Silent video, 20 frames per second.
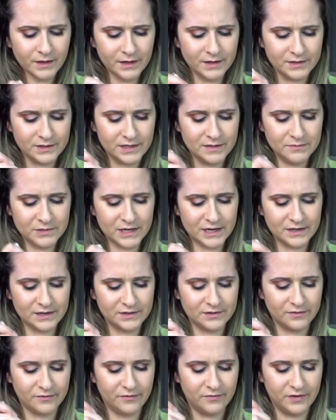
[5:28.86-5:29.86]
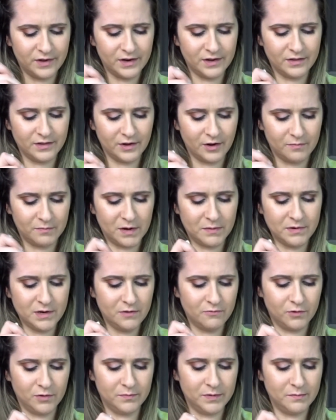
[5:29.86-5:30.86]
it seems like it doesn't fit in there. Maybe
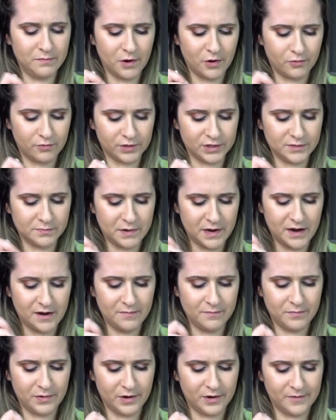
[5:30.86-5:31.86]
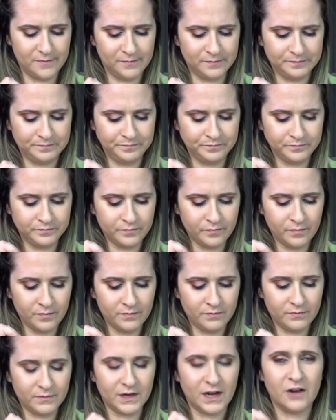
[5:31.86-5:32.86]
it would be better with Spam, but
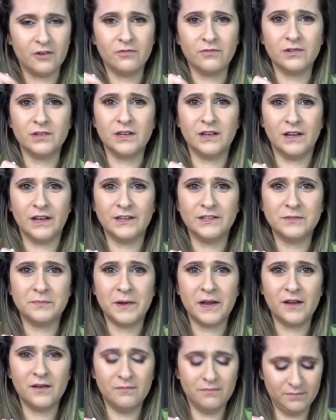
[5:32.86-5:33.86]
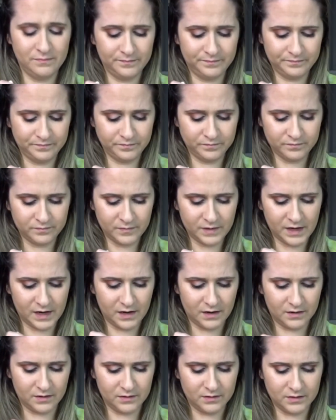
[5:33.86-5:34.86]
I don't really like Spam.
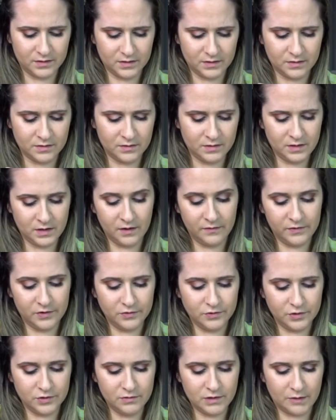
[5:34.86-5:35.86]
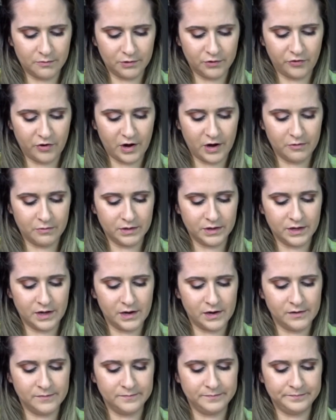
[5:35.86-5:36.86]
And if you do, I would try it with
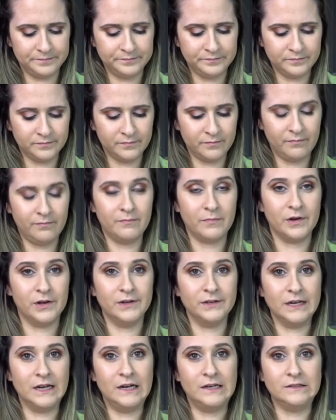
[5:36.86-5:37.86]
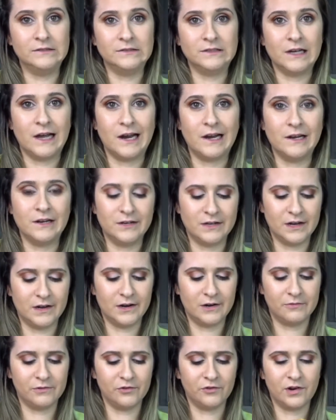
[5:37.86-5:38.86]
that. But yeah, 10 out of 10,
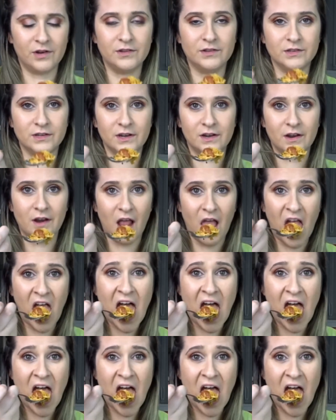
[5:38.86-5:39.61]
I would try this again.